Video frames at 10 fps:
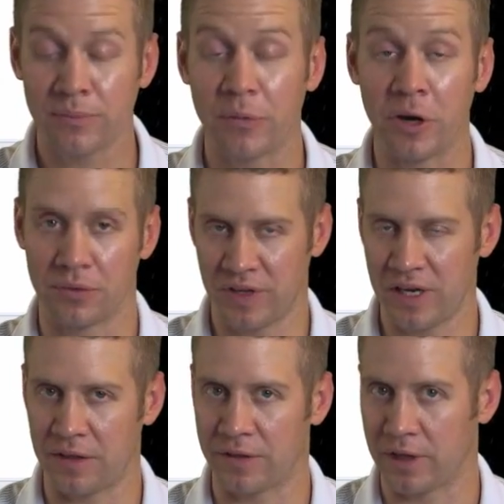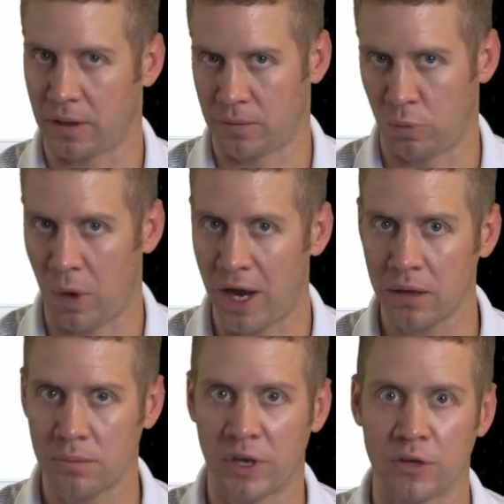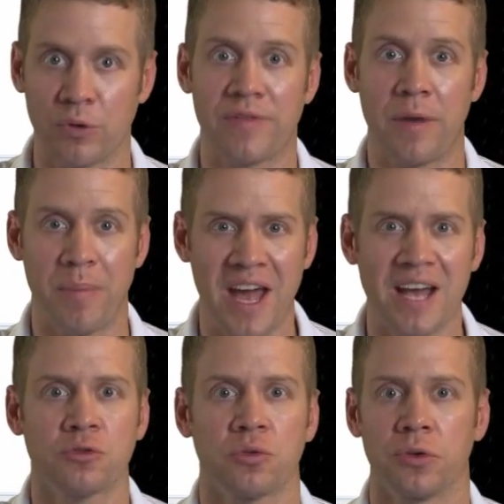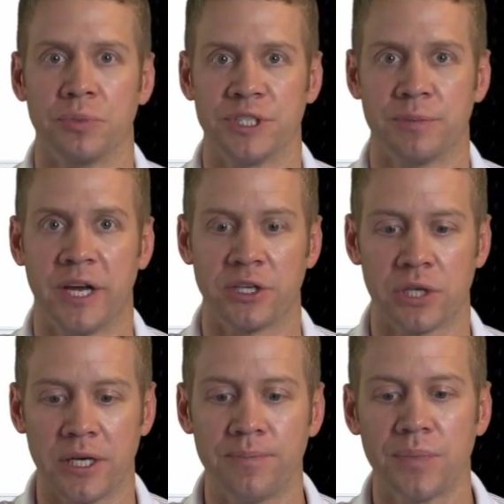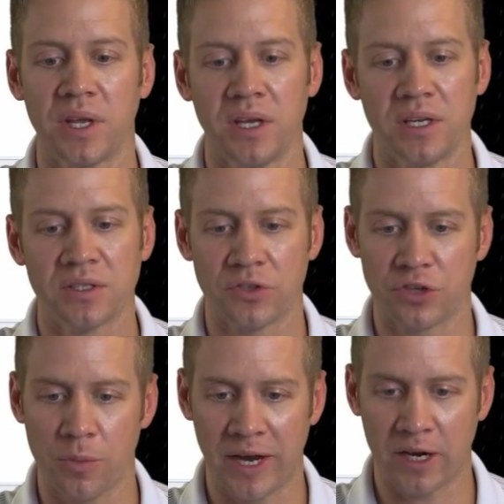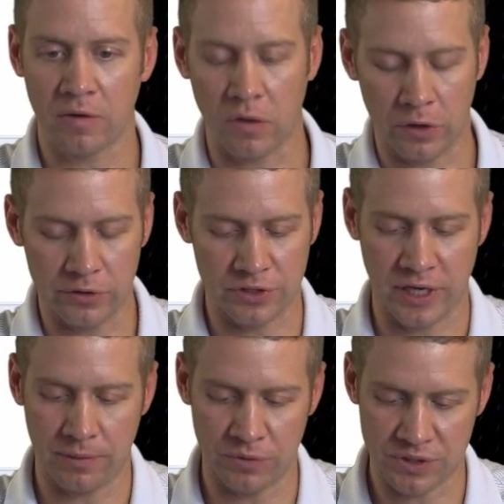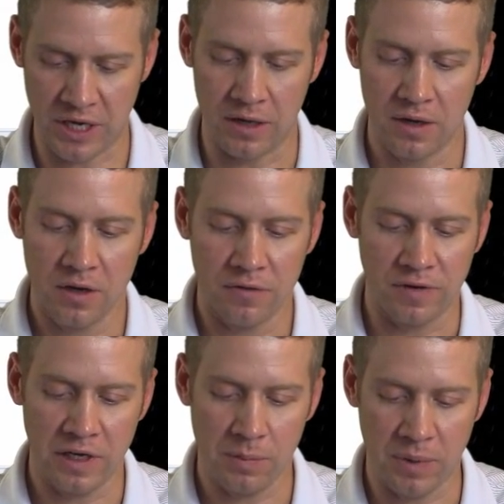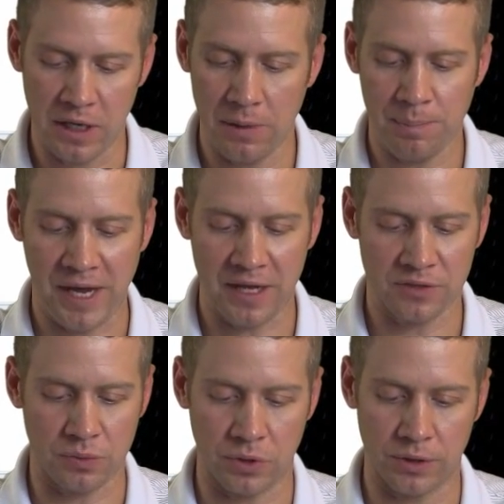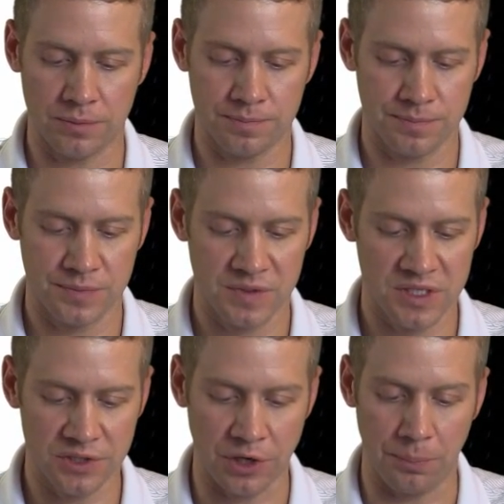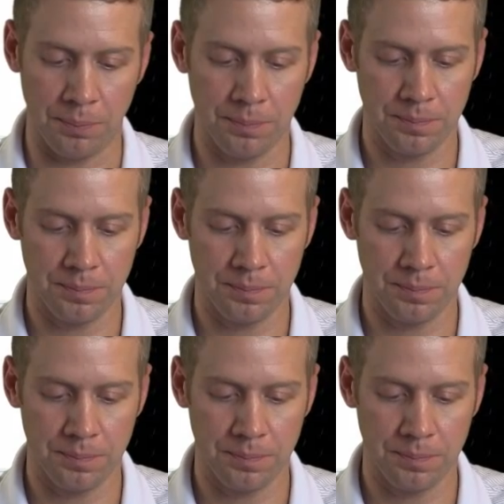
We don't see anything. Why? Because we have that password mismatch, right? So let's go back over to our other side and we'll say VTP password Cisco.